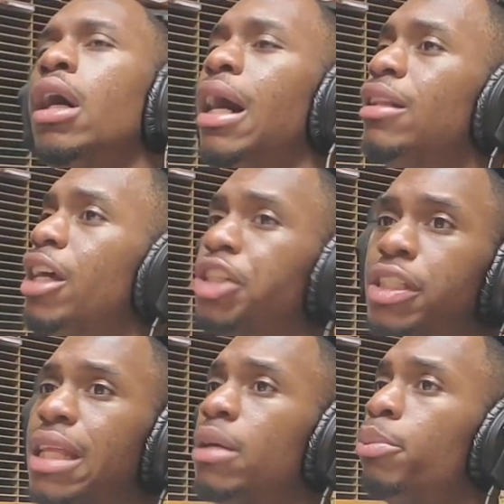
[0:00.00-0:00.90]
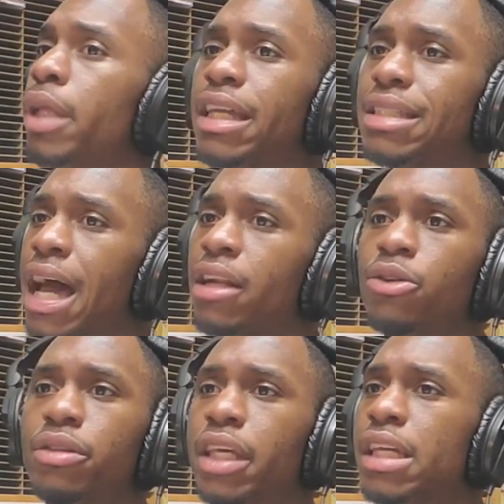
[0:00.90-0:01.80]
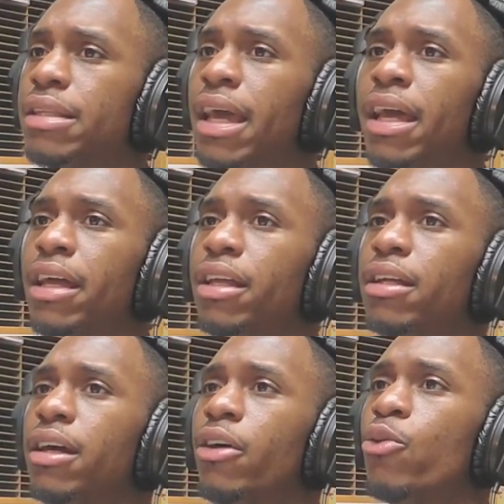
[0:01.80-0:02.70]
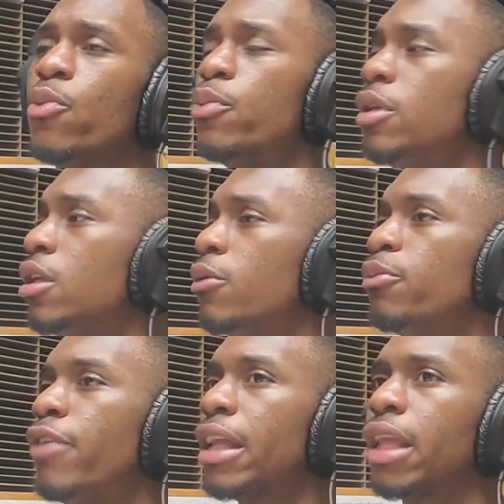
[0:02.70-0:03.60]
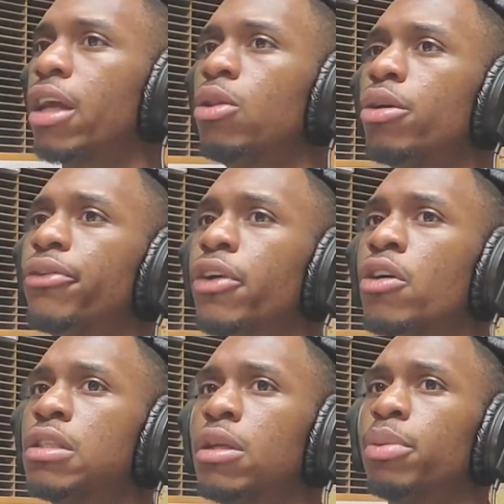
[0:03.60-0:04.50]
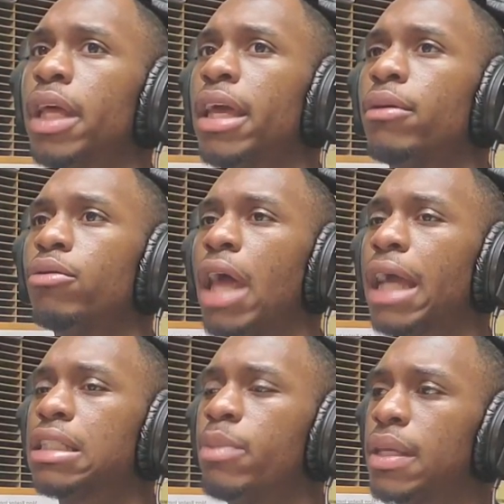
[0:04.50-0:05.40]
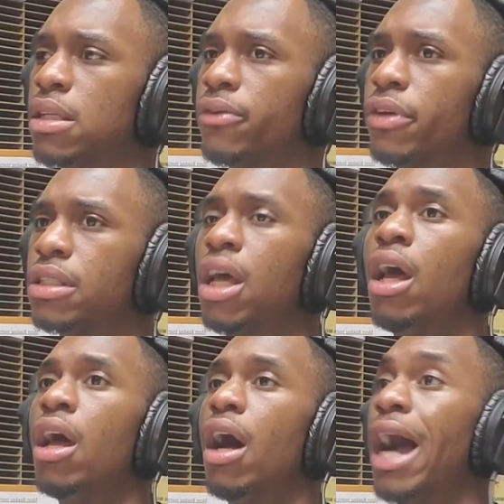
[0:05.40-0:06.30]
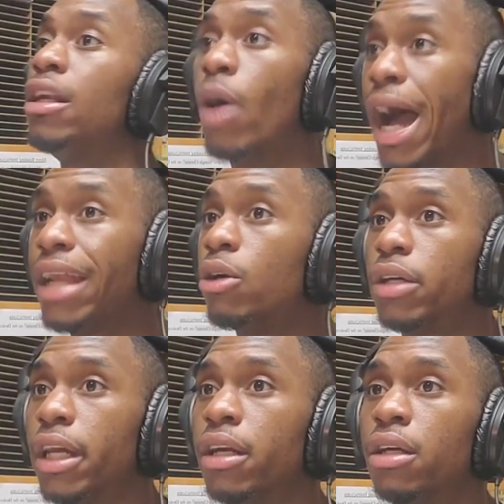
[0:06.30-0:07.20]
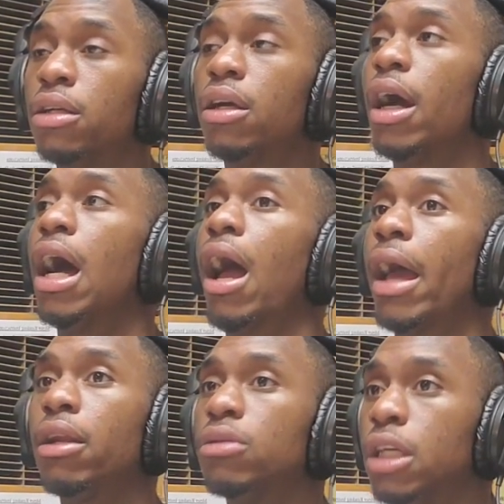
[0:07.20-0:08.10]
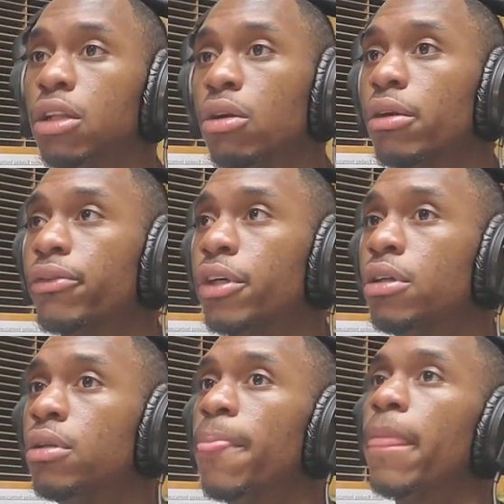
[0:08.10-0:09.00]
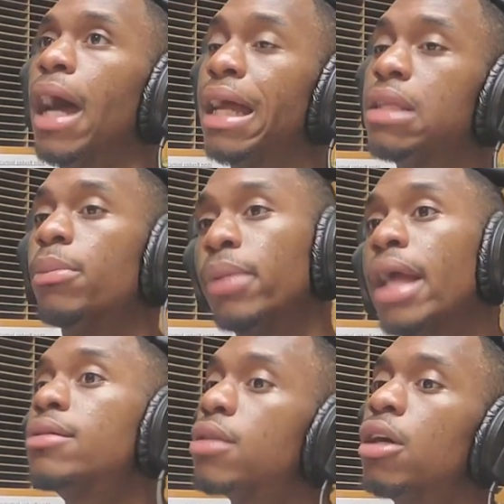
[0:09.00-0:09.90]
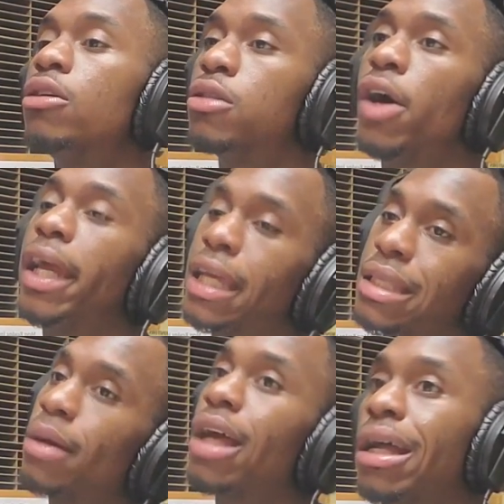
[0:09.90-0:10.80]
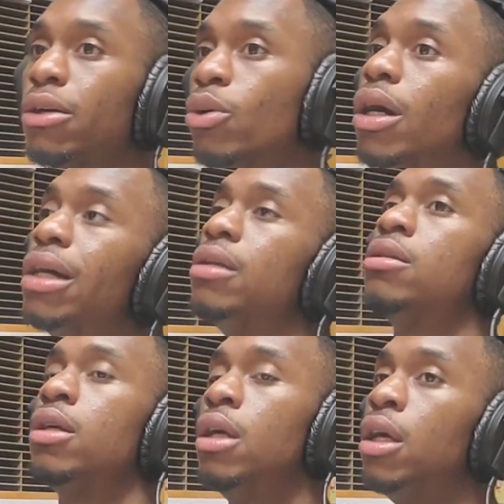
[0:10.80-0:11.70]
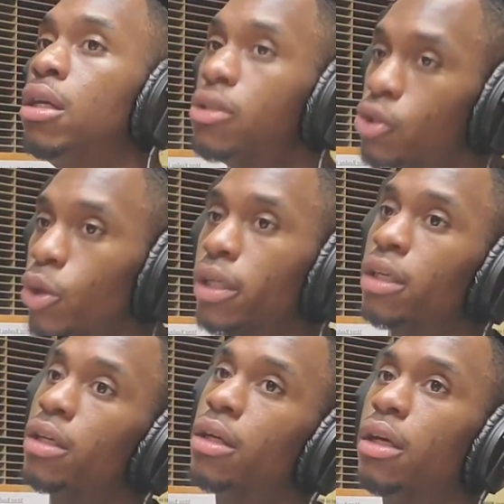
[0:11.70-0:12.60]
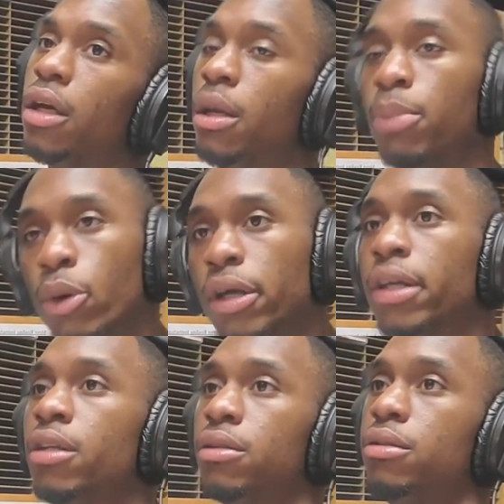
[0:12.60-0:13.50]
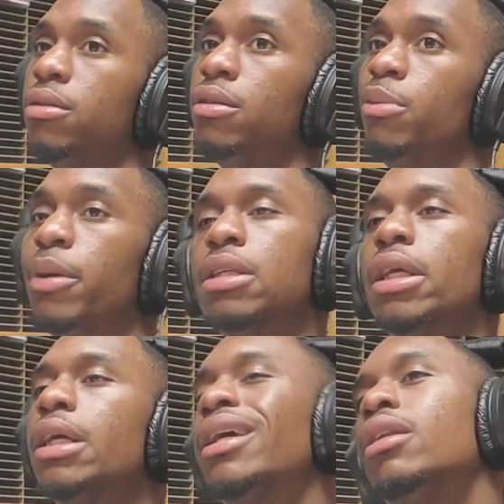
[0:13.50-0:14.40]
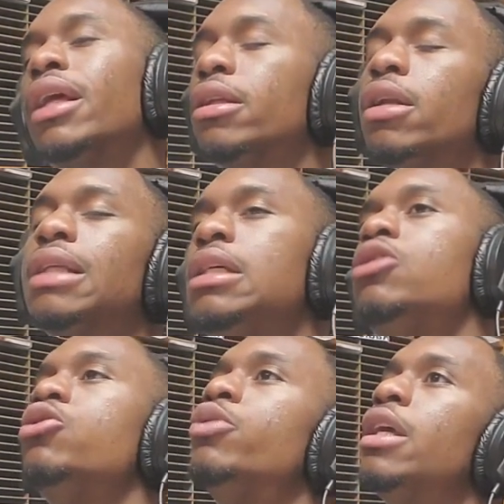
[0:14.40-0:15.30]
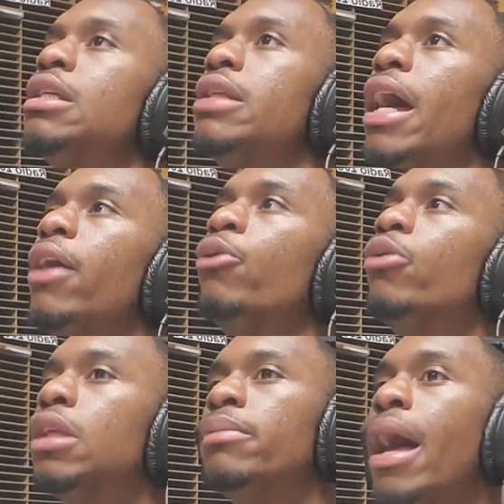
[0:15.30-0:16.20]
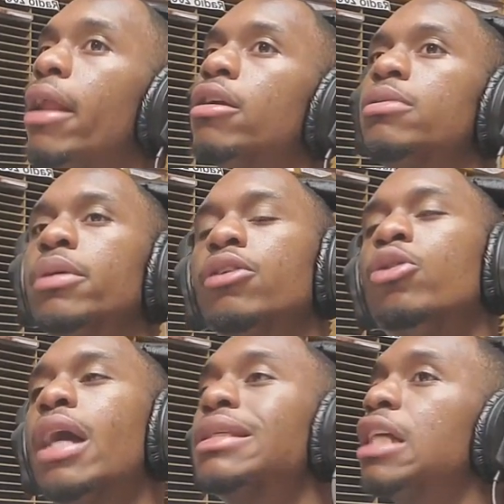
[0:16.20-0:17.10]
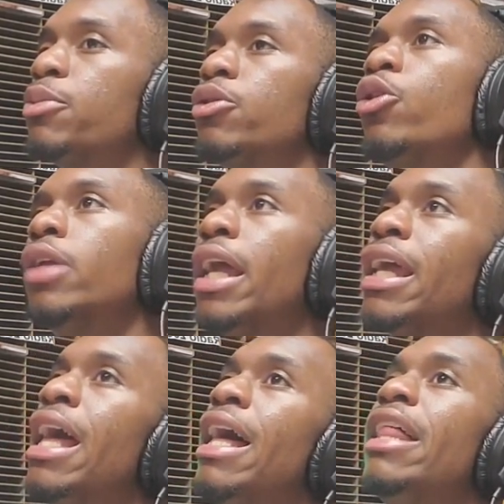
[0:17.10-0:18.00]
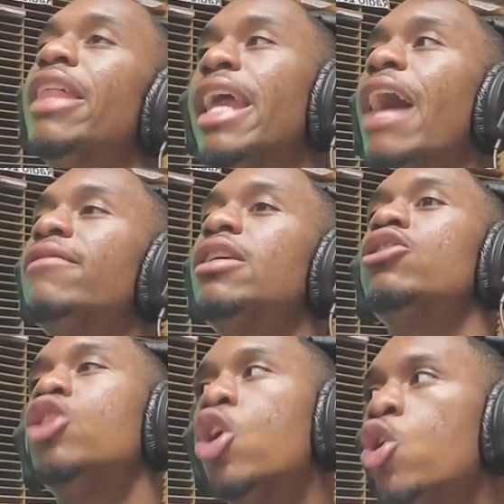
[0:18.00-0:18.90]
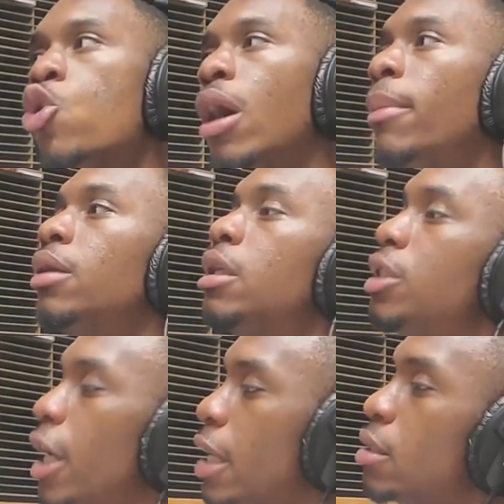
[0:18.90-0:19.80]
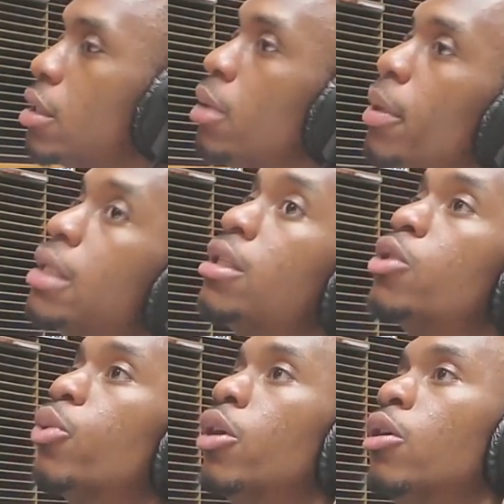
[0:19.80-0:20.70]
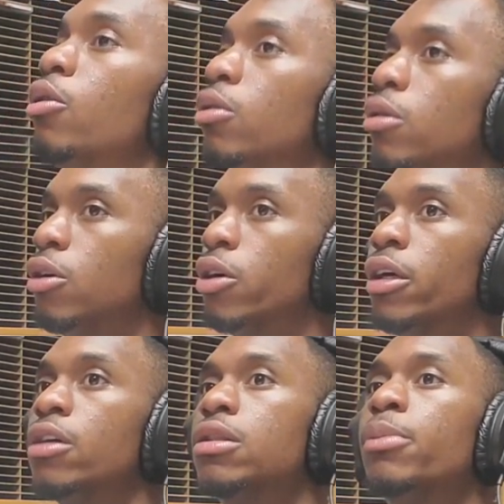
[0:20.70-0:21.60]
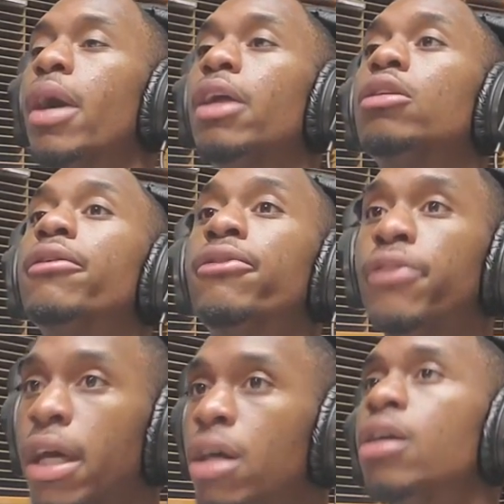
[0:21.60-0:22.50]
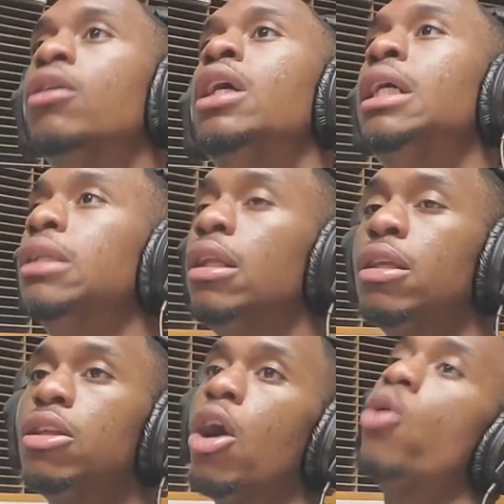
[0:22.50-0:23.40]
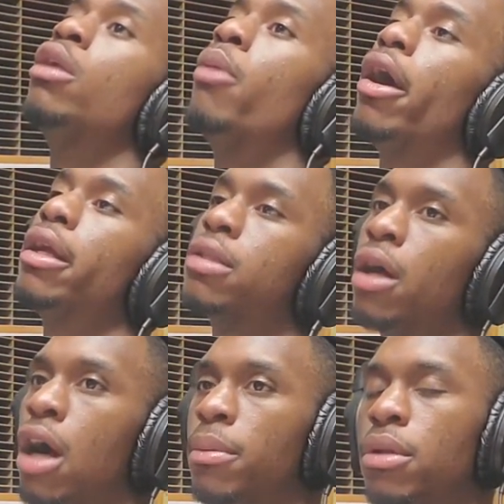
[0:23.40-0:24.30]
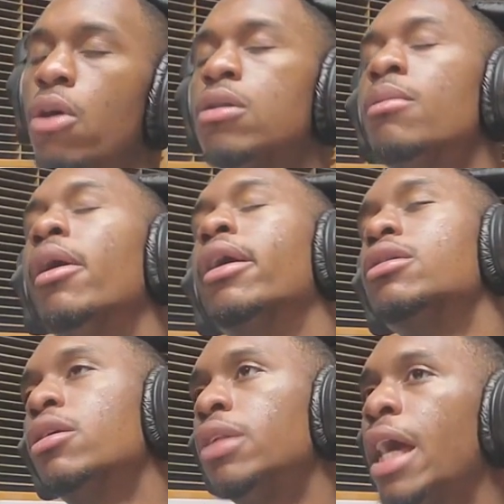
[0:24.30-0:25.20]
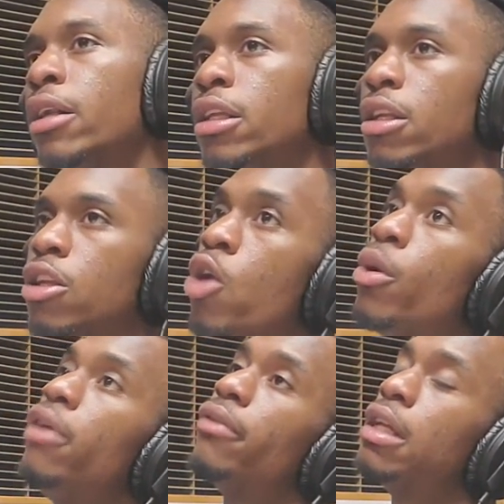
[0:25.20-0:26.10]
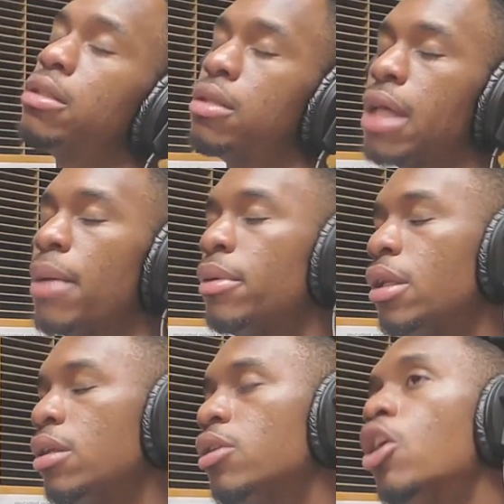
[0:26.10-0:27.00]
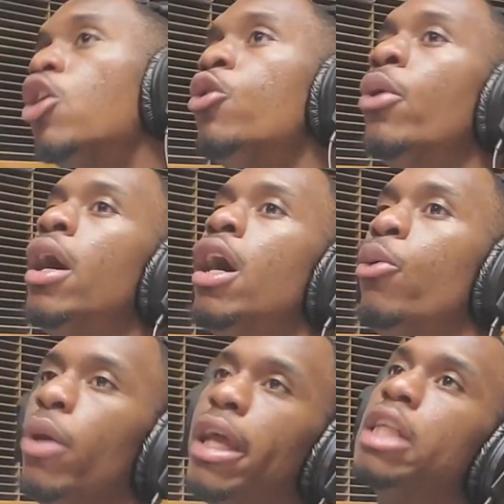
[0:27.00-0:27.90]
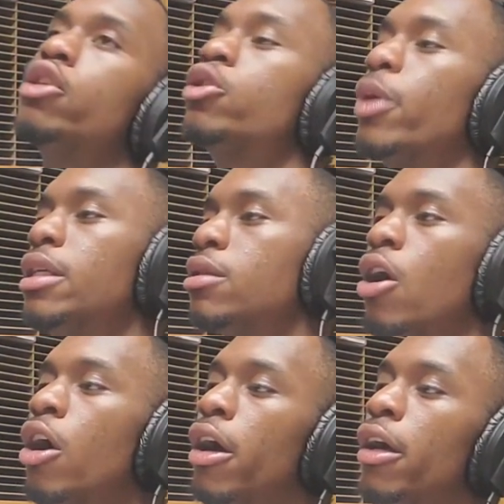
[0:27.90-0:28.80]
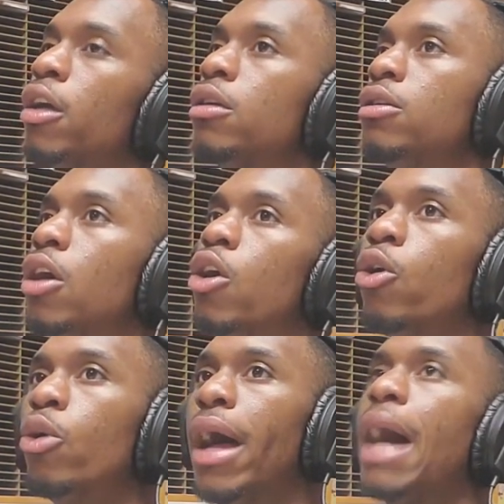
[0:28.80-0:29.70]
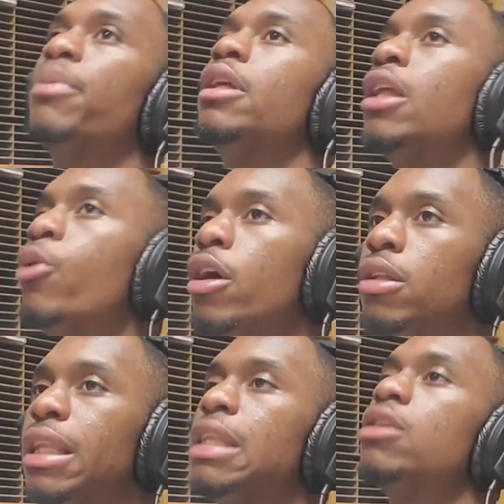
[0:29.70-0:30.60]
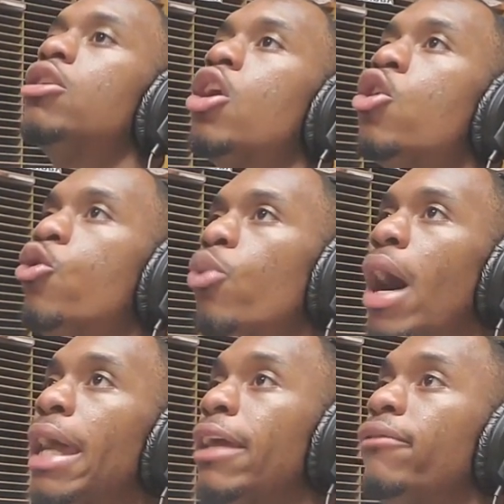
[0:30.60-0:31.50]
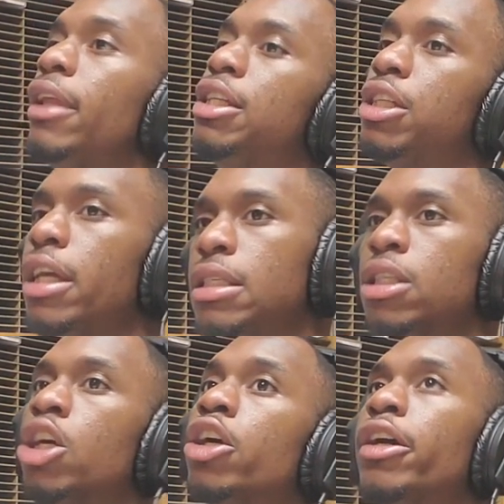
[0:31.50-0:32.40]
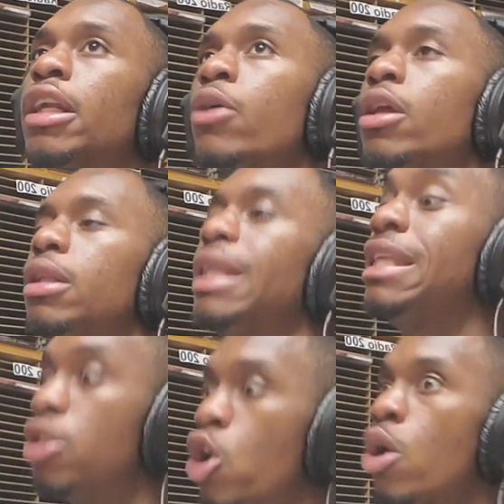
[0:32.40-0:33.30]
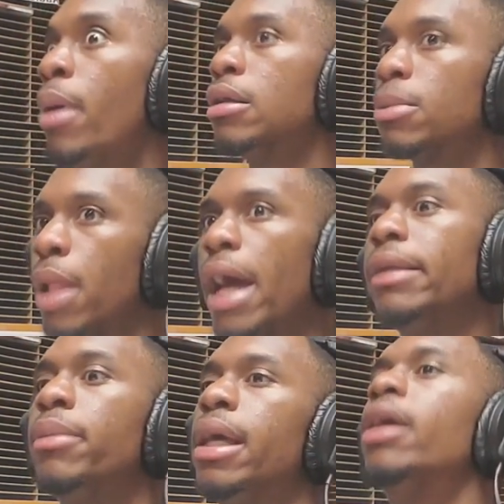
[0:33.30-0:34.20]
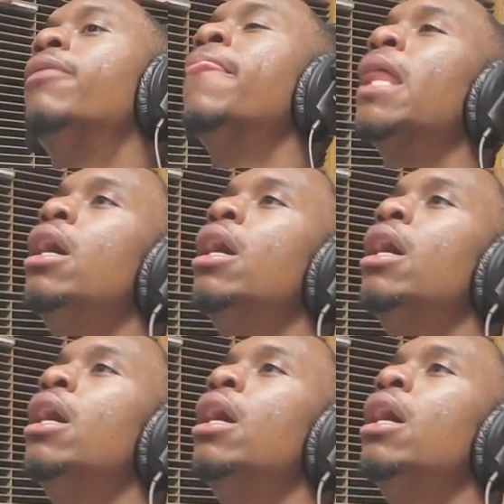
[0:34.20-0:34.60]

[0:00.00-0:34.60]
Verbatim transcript: Unless you're selling plants, I don't think that the fact that chlorophyll is in the plant actually makes a difference. I know I don't care. I don't need chlorophyll. I need the plants though, so I guess that kind of was sort of important. But it's like again, like they're not teaching you things that really matters. But you ask an entrepreneur, like they have to know about the changes in the business world, or else they're probably gonna fail. They need to know when the markets are up, know when the markets are down. They need to know when inflation is happening. They need to know what interest rates are, you know, happening. They want they need to know why inflation is occurring. They want they need to know about supply and demand.